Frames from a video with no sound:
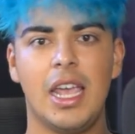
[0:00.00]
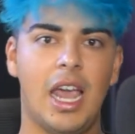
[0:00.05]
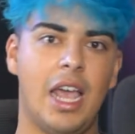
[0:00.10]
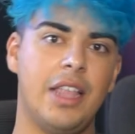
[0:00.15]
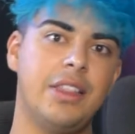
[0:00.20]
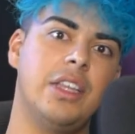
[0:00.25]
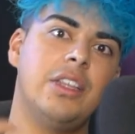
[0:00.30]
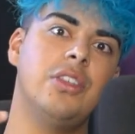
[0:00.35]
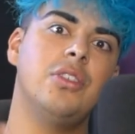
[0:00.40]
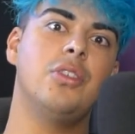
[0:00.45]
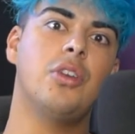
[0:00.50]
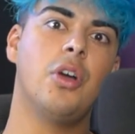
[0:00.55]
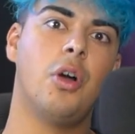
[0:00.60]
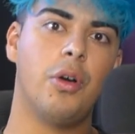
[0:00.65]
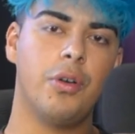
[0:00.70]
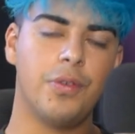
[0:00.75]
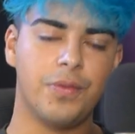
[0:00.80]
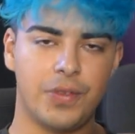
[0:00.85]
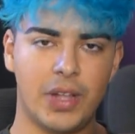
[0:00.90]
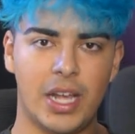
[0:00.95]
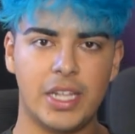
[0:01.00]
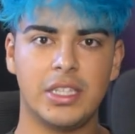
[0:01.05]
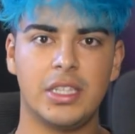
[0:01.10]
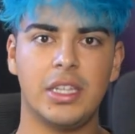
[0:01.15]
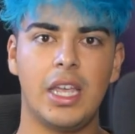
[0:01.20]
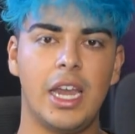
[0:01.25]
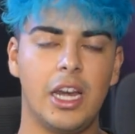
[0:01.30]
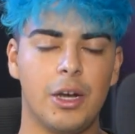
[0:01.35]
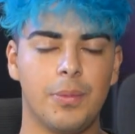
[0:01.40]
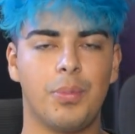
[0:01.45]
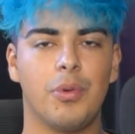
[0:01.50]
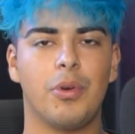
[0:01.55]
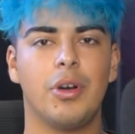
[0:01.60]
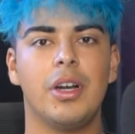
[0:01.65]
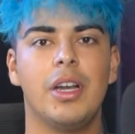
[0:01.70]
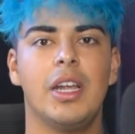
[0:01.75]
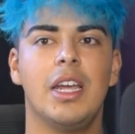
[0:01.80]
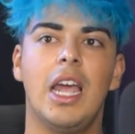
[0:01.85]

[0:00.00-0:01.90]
And then you go and fly to the airport.